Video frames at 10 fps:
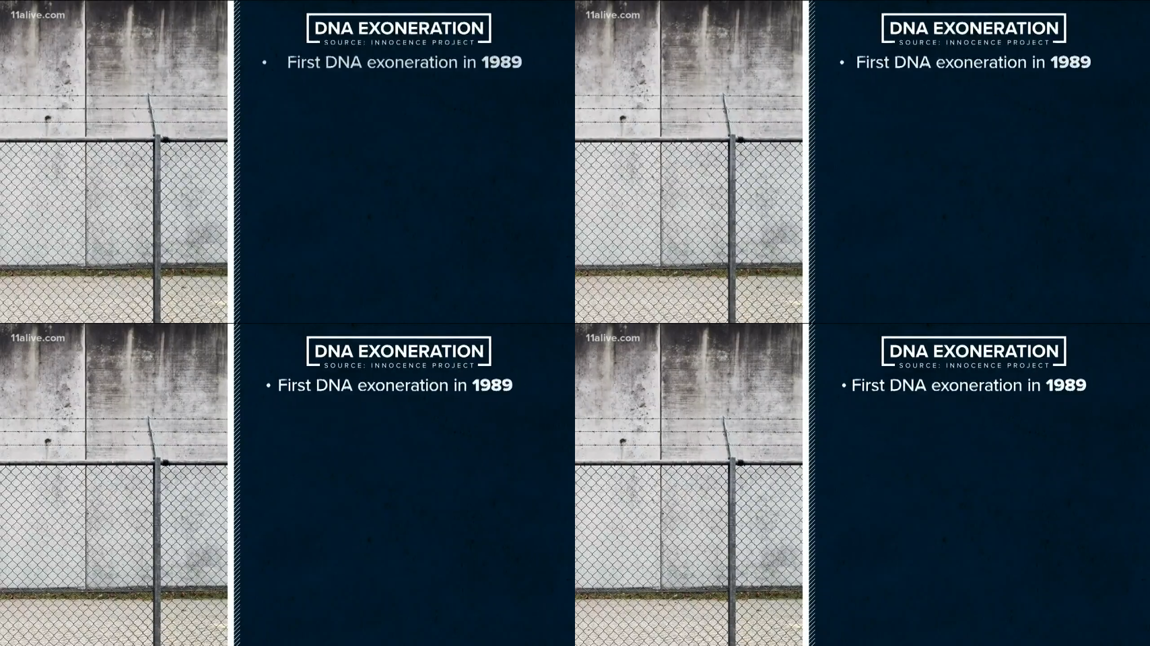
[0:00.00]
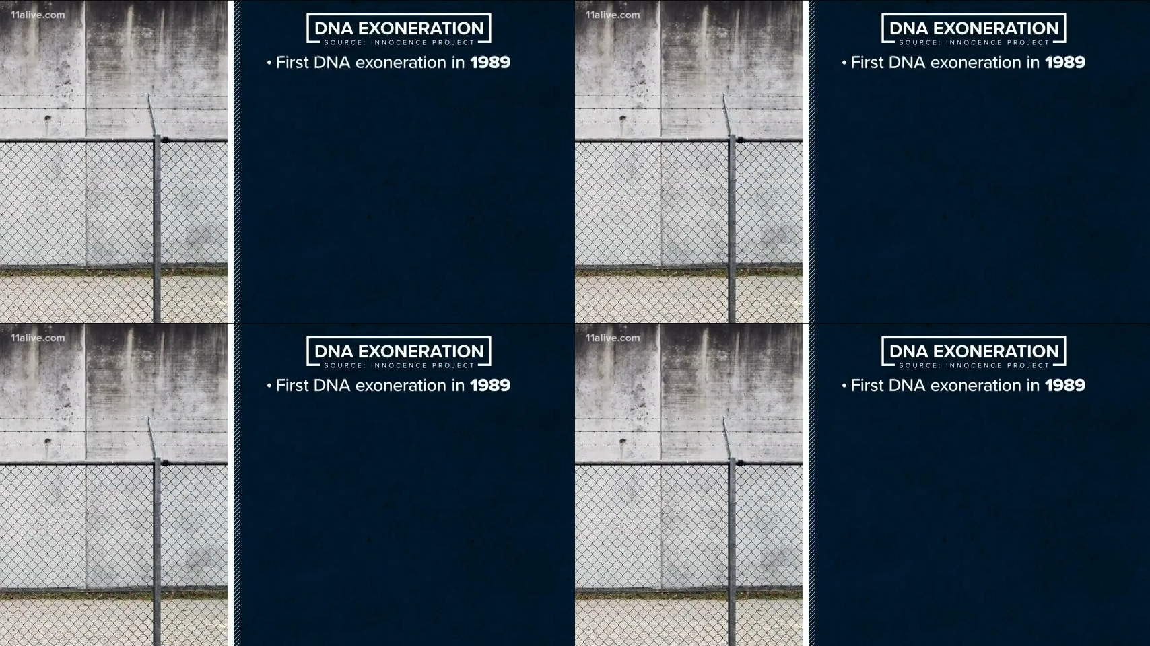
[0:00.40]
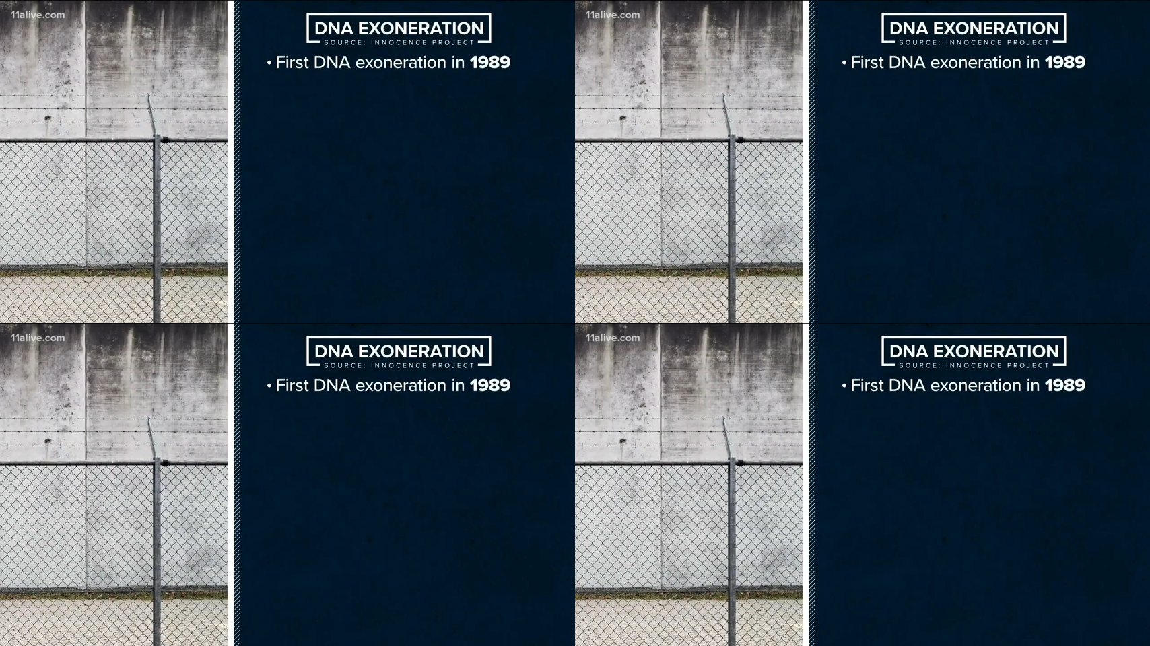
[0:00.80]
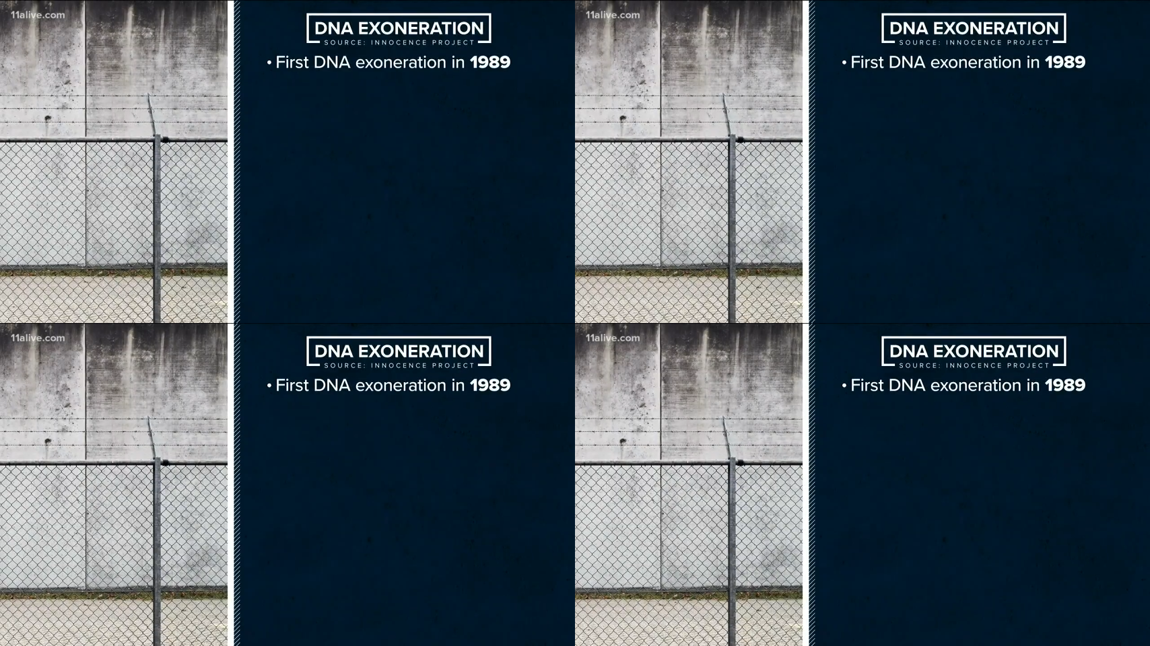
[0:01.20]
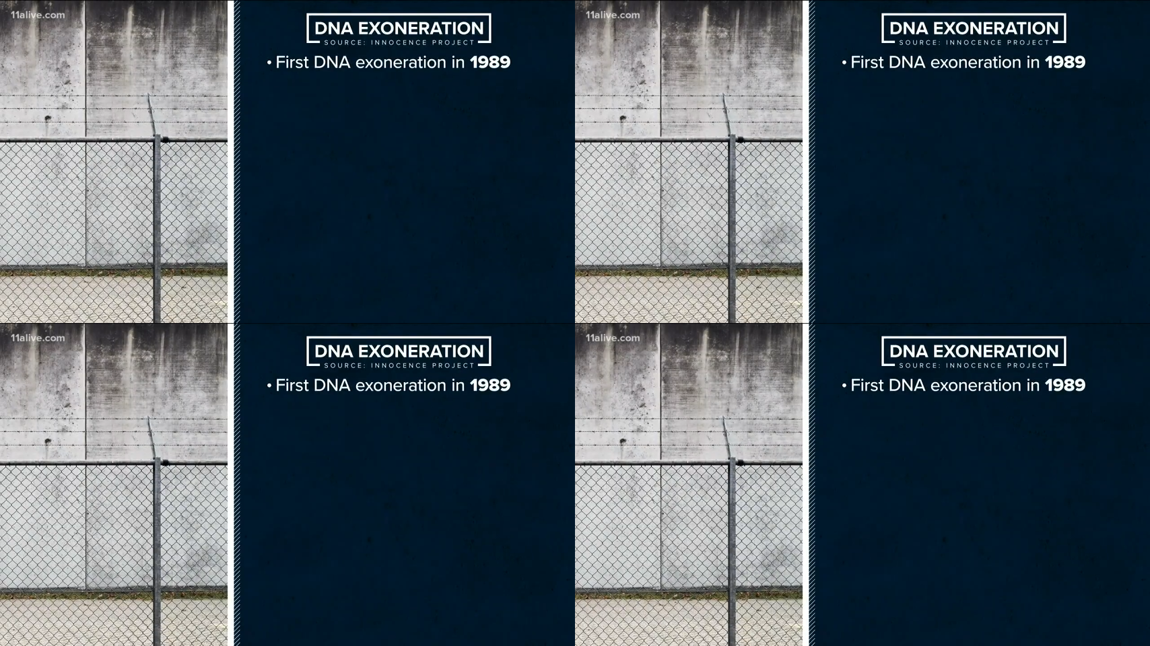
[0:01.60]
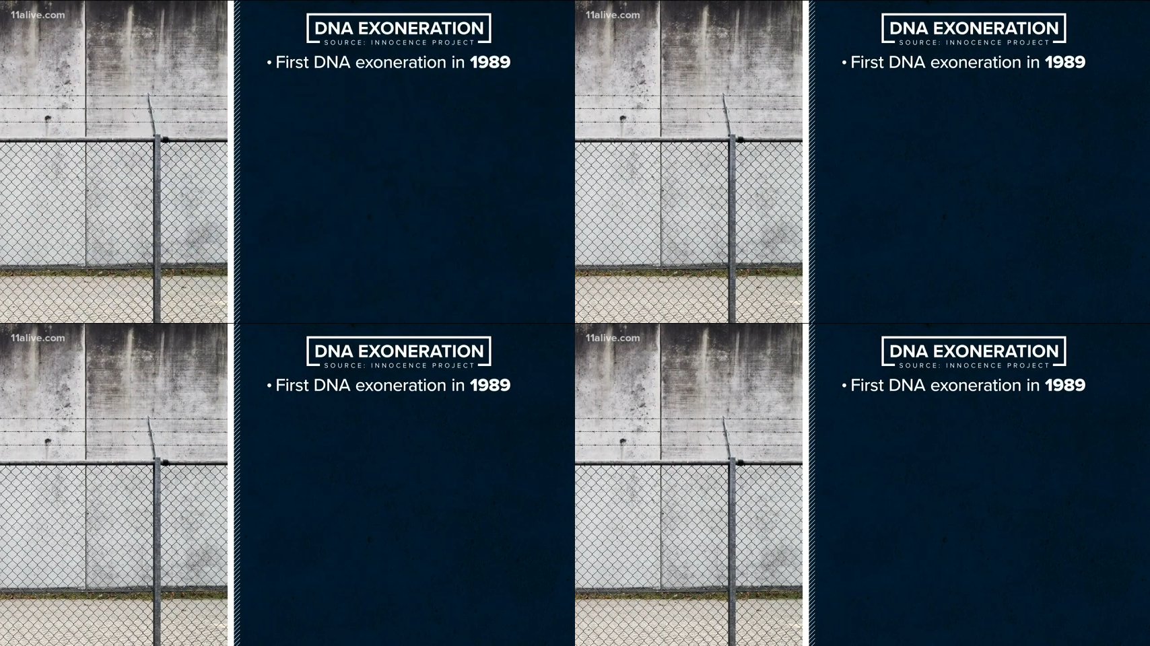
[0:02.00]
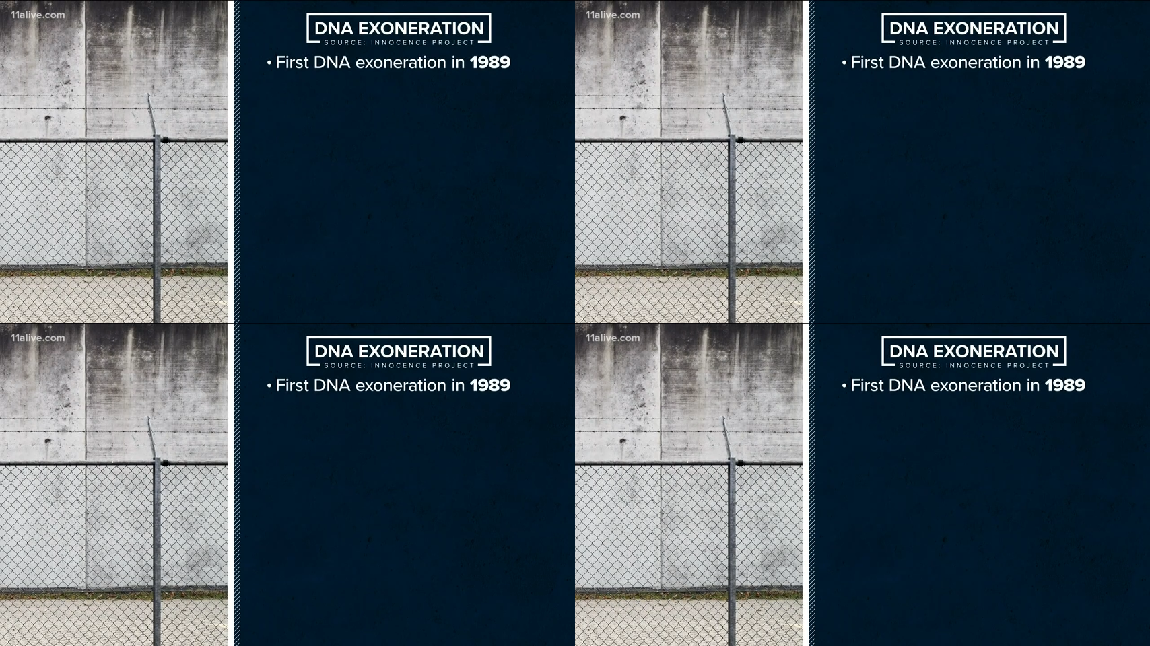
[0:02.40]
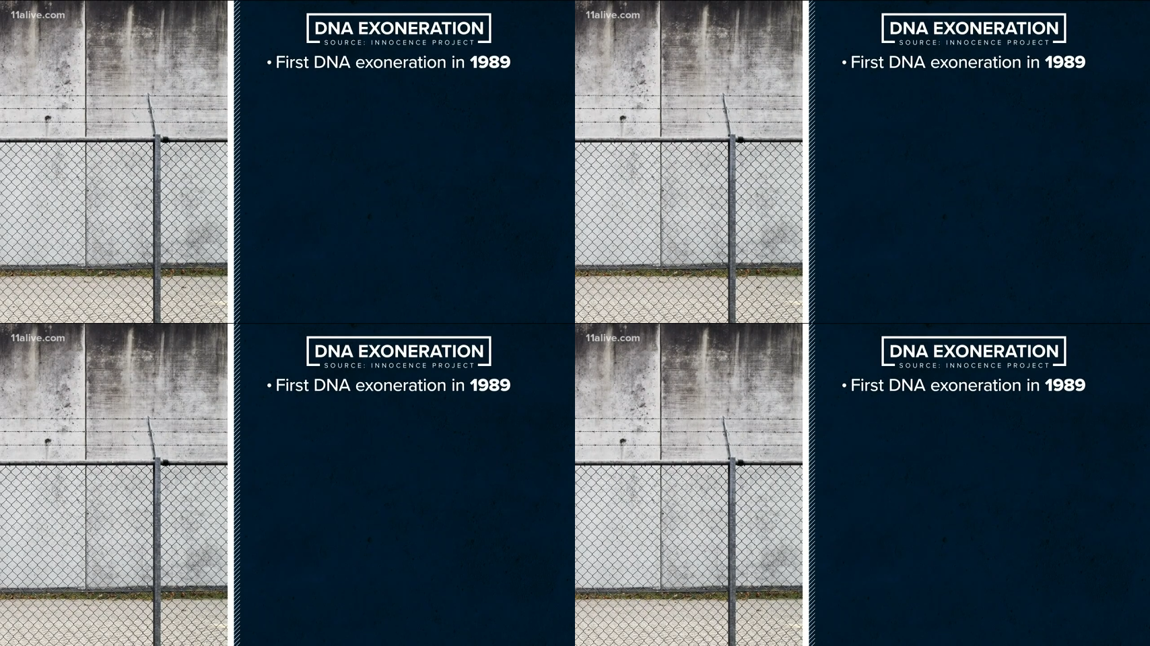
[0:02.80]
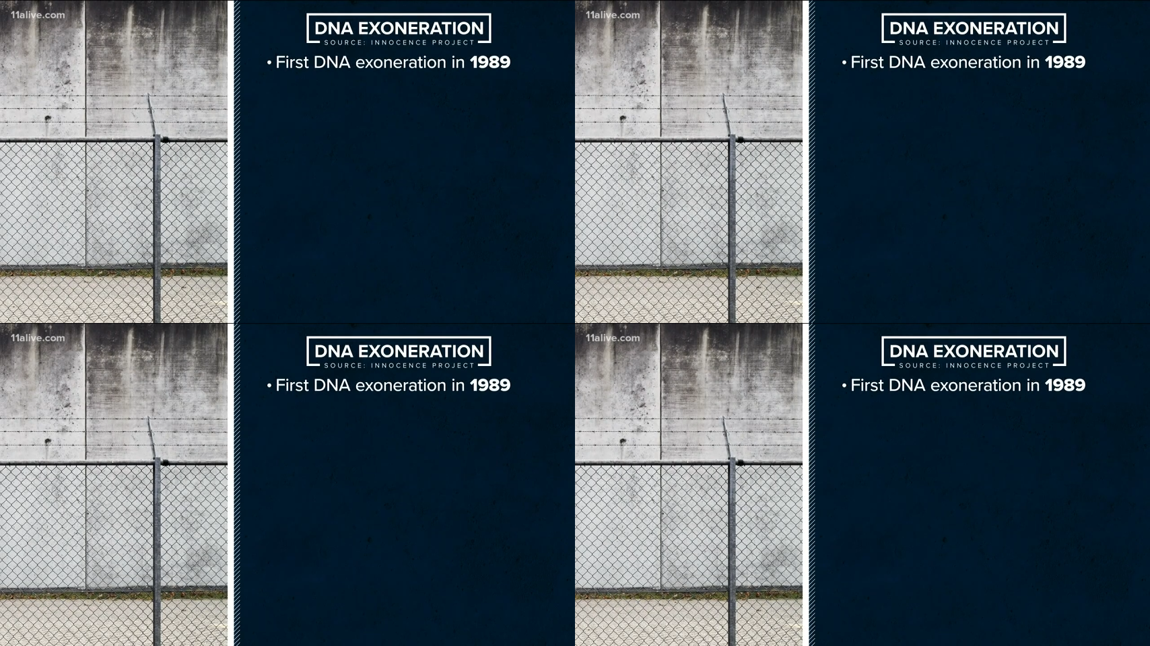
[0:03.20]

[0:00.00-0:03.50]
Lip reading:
No face is visible, so there are no lips to read.